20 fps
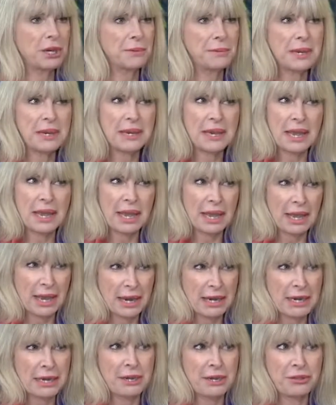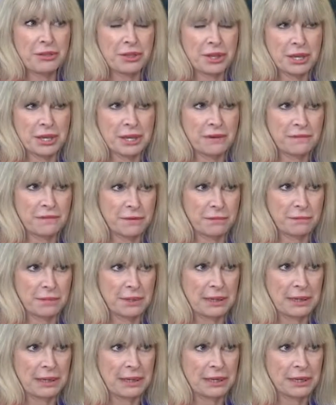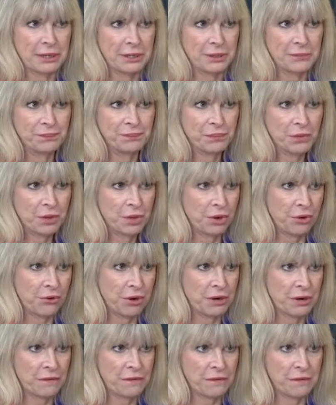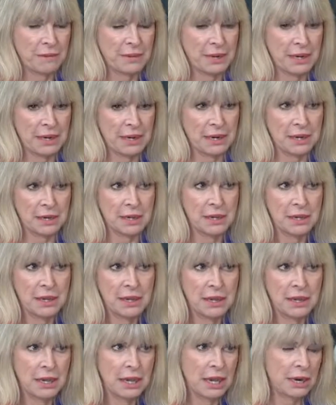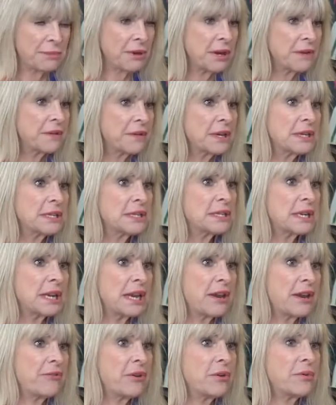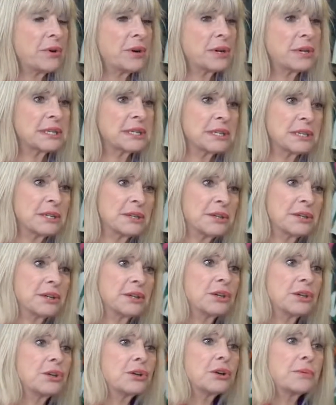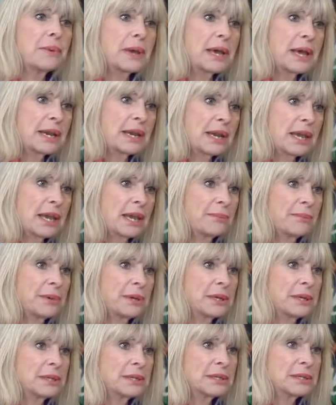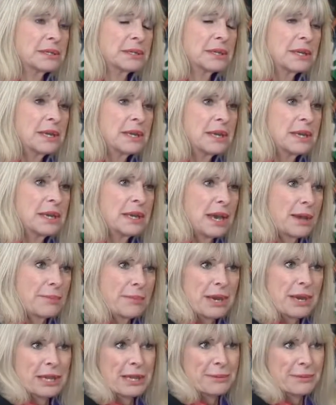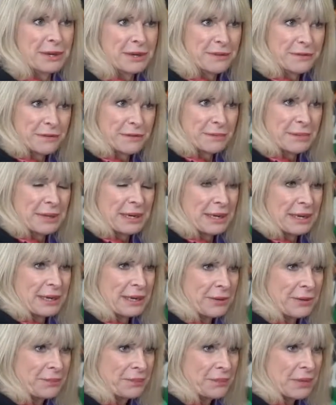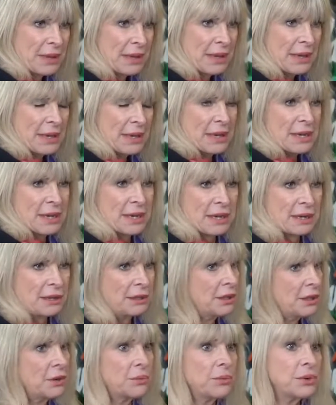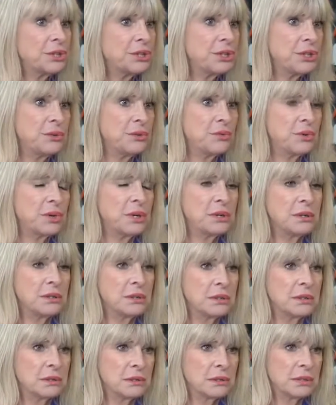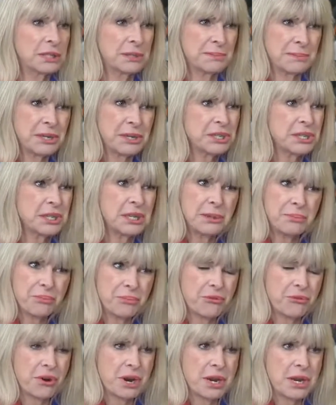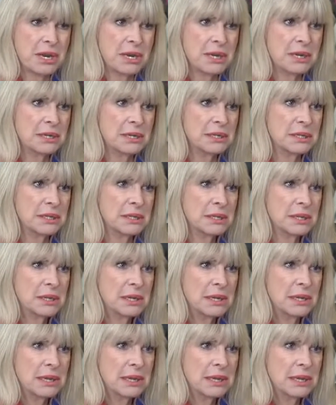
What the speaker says: can make anything familiar or unfamiliar. And my advice to everyone is look at your bad habits and make them unfamiliar. And look at what you want, especially praise,